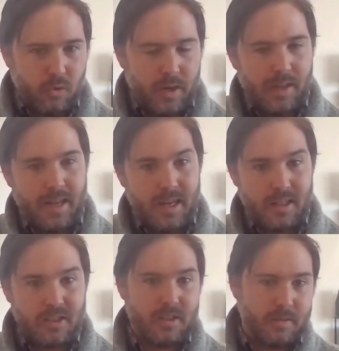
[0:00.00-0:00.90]
Great
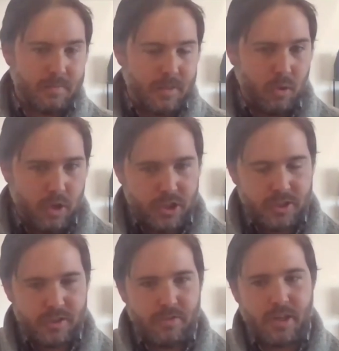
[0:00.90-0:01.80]
Lakes, the
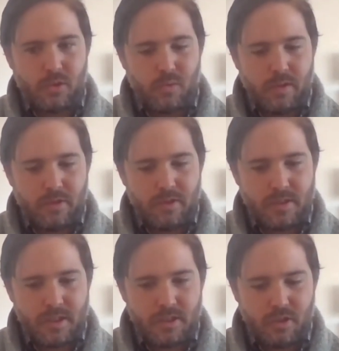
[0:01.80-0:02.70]
origins of various
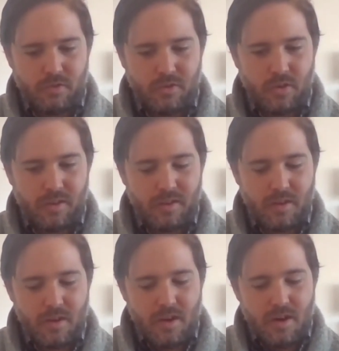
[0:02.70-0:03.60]
rivers, and so forth.
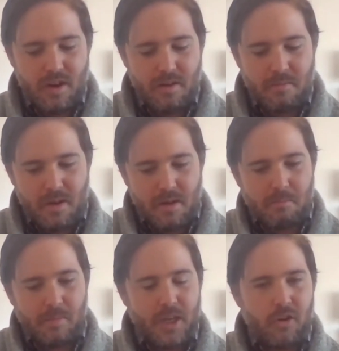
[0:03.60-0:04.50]

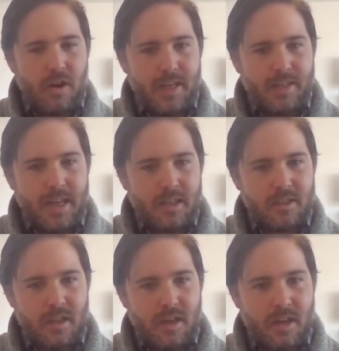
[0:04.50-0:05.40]
Later on, he
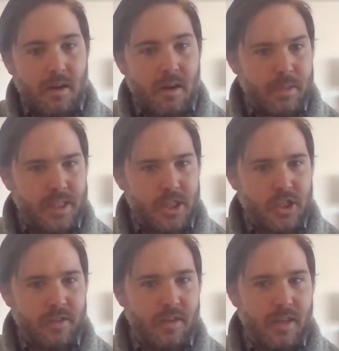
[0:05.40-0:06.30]
takes a
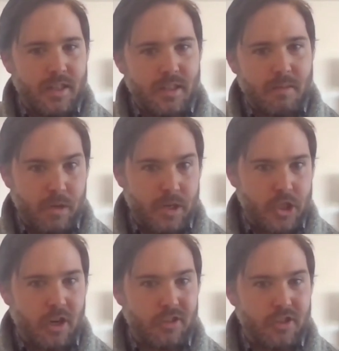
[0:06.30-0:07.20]
position as a British
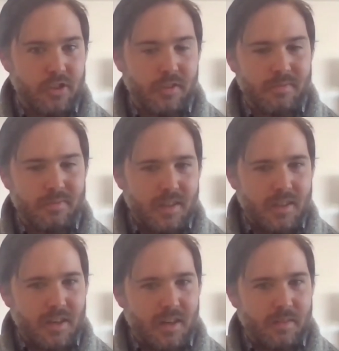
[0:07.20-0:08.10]
consul
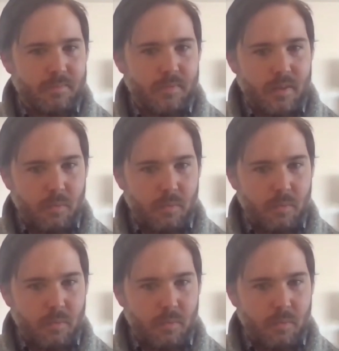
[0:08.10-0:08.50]
on